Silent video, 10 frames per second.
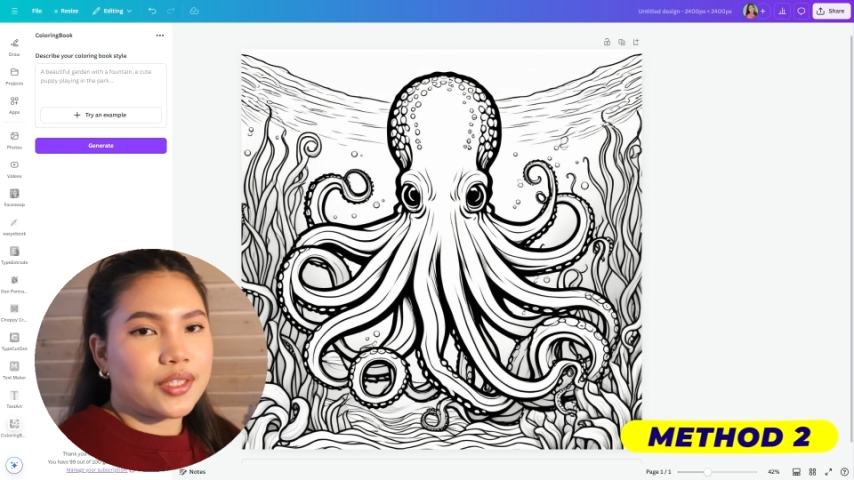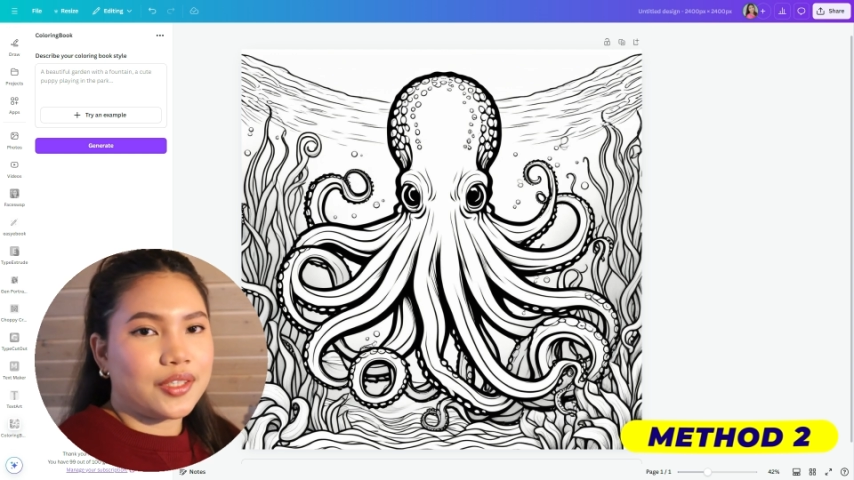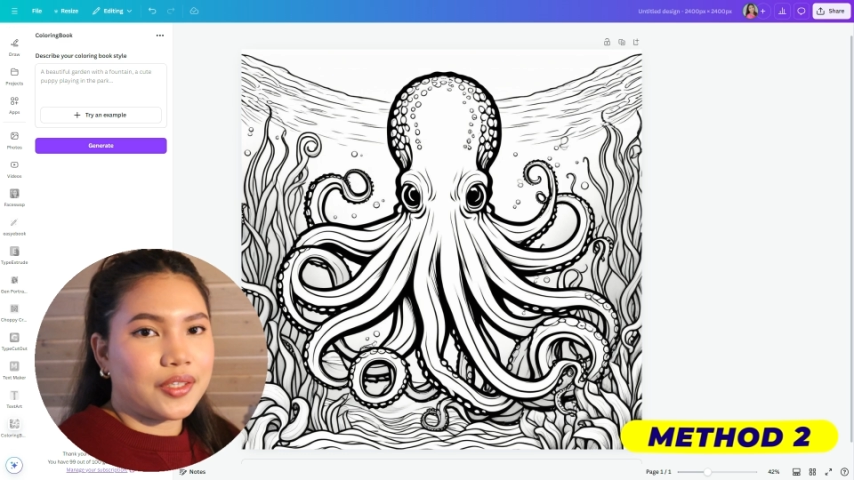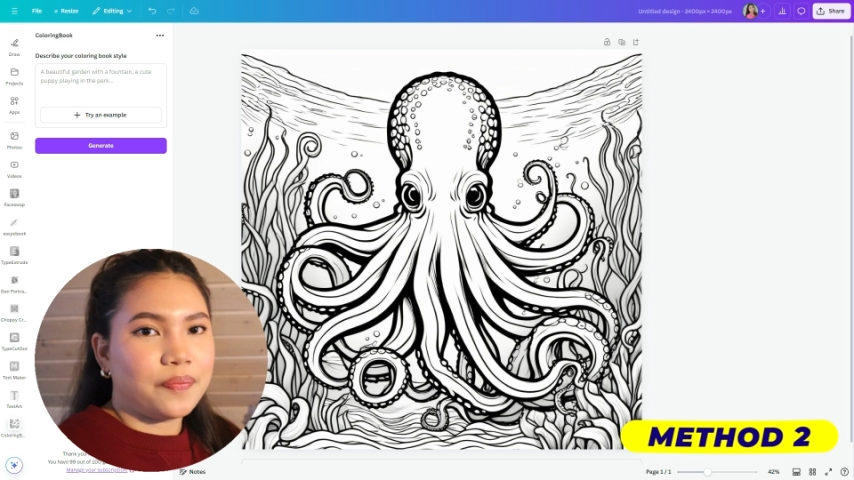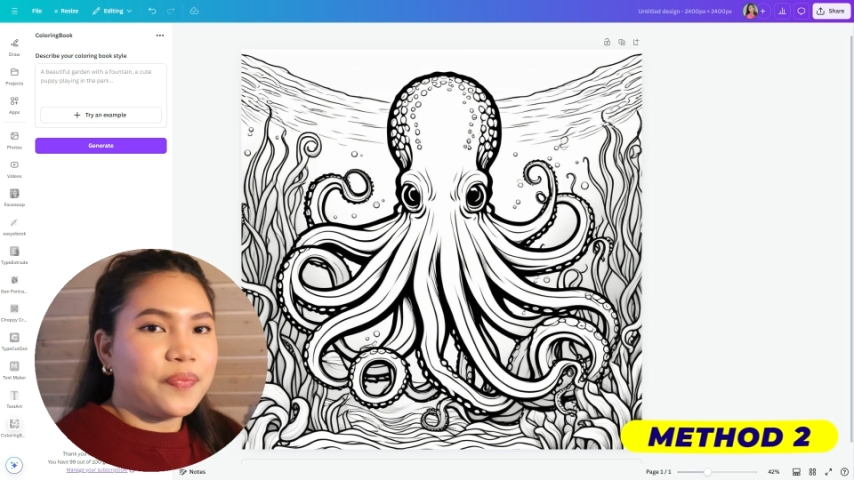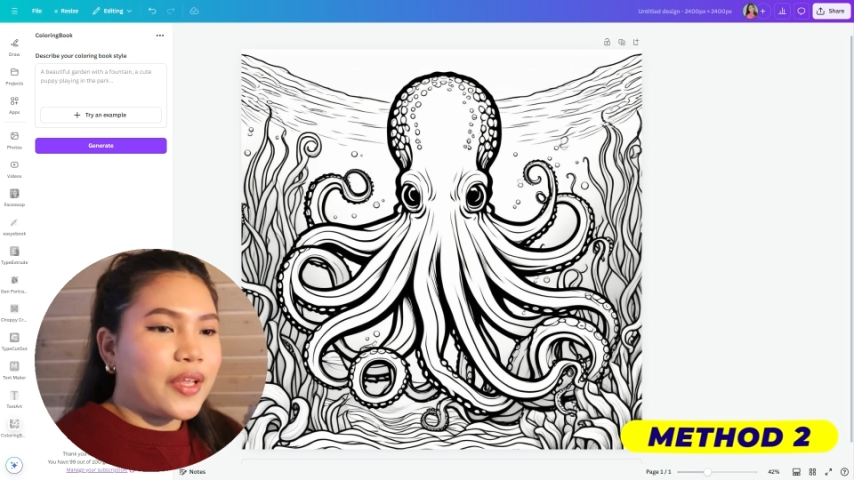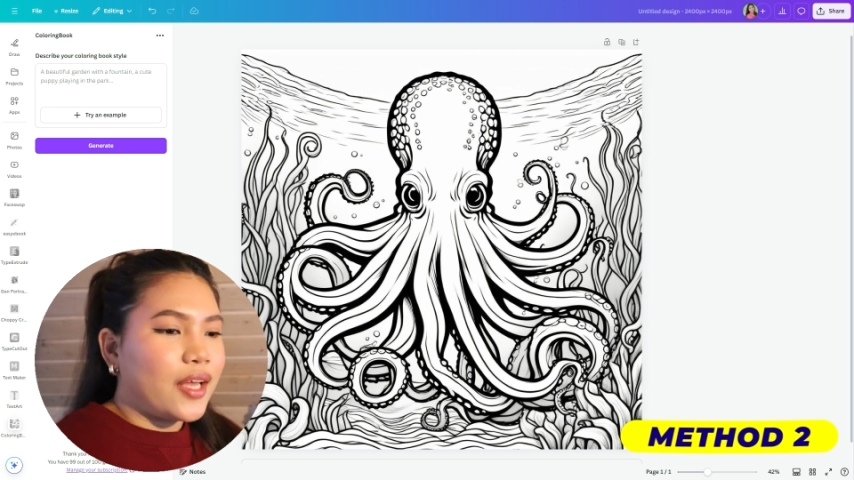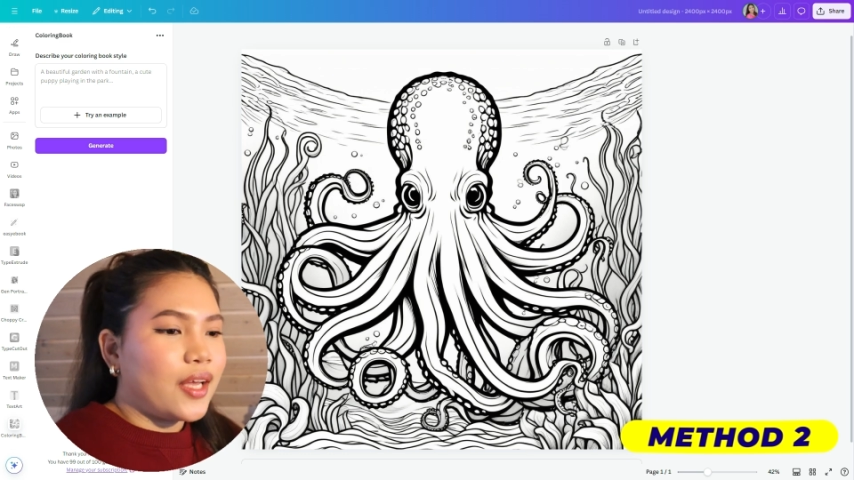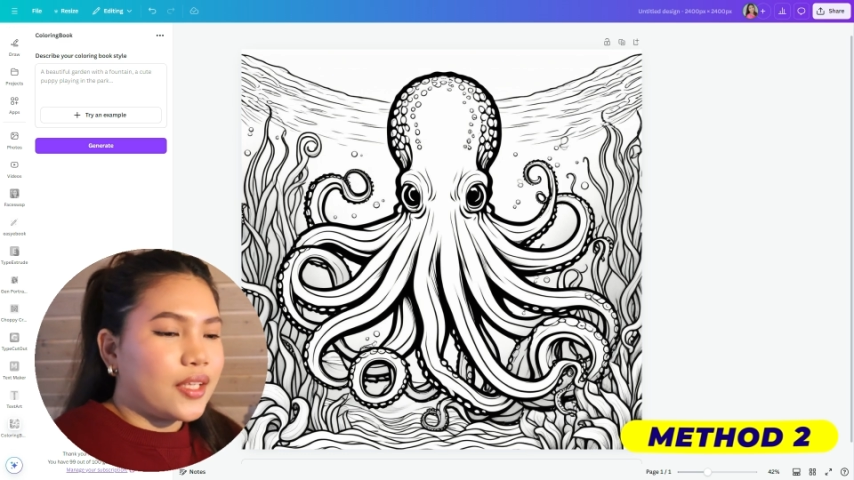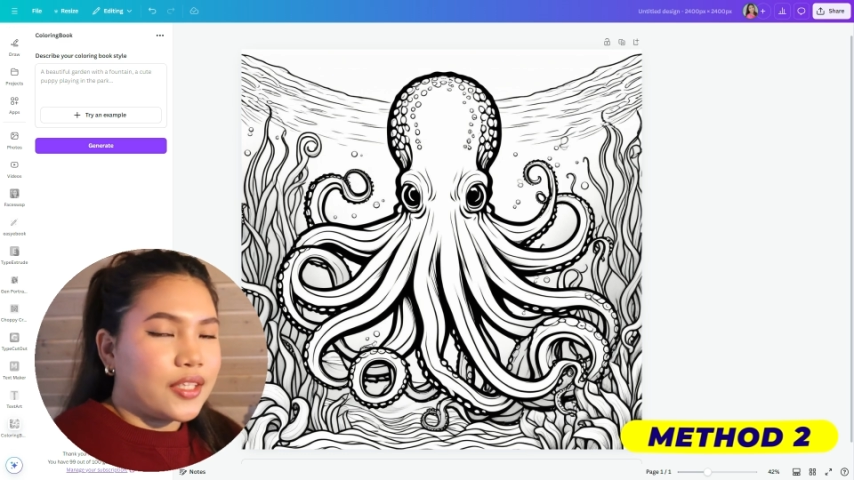still
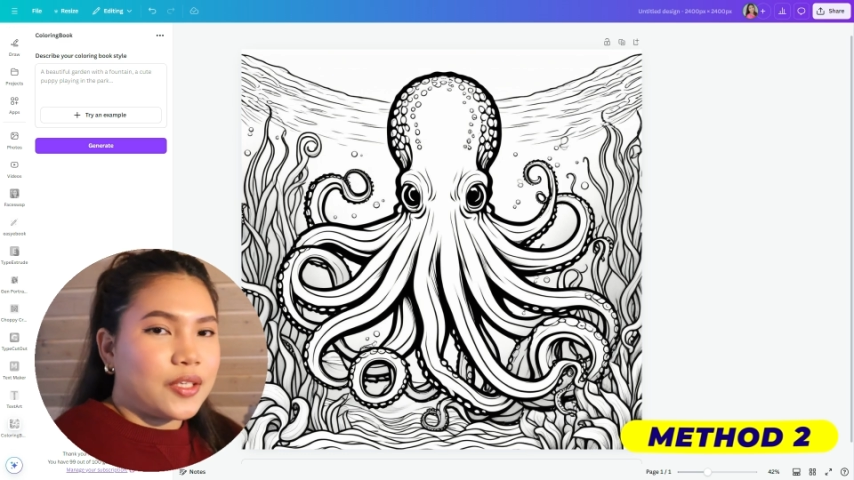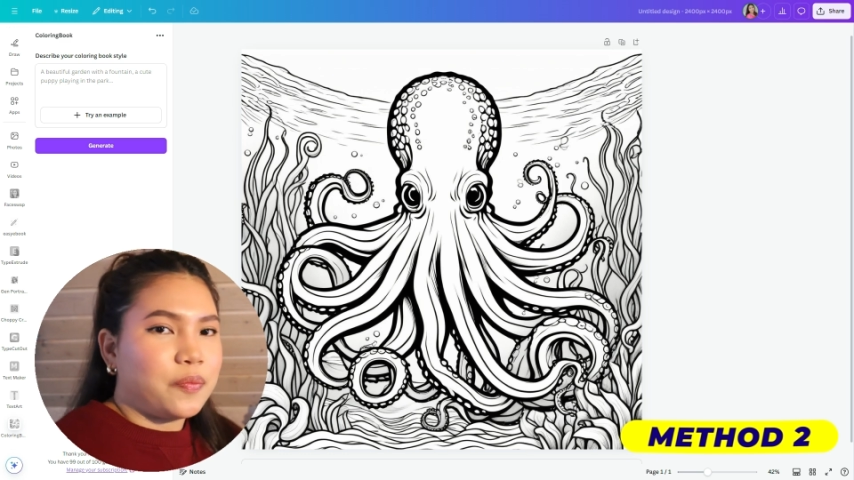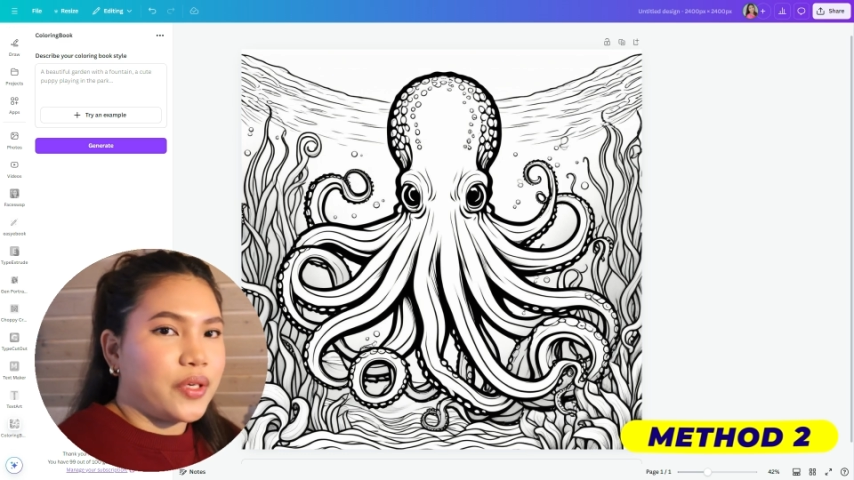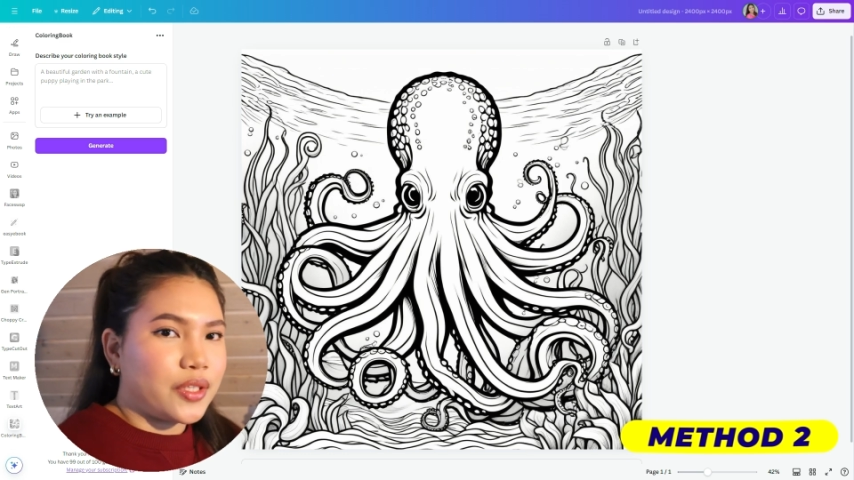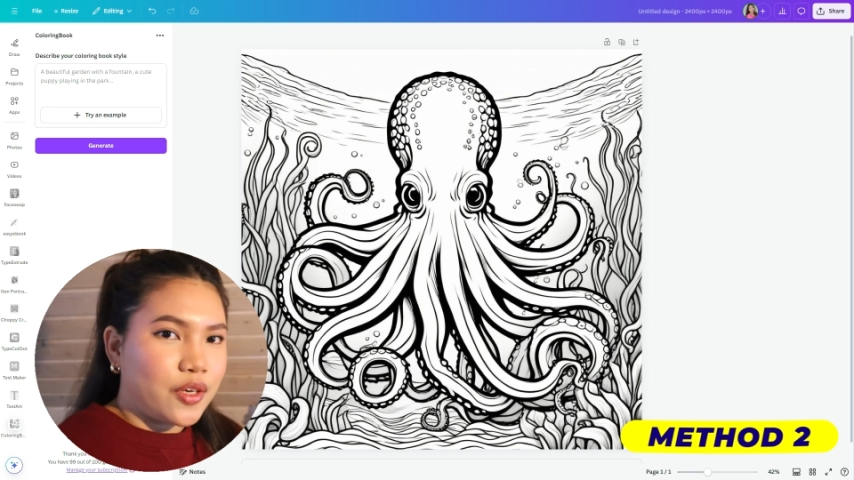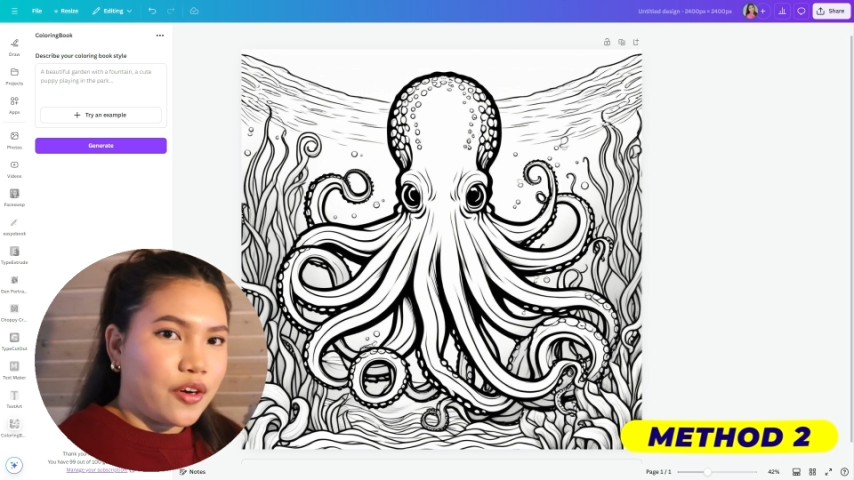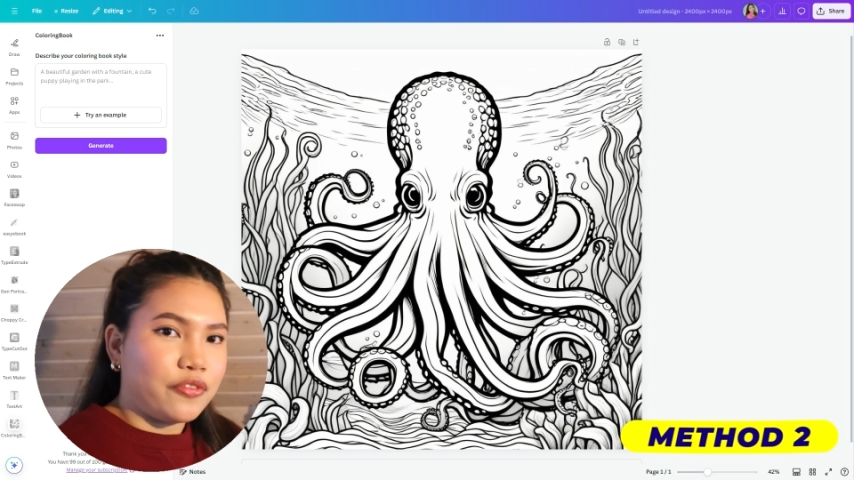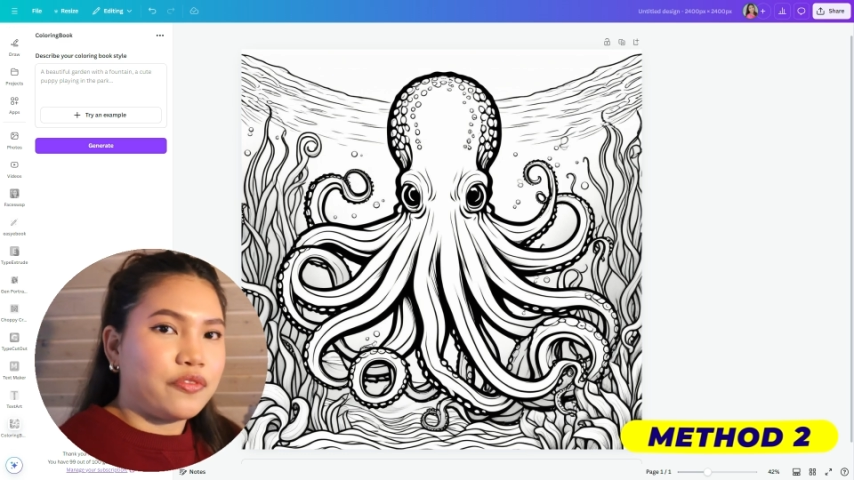a little bit of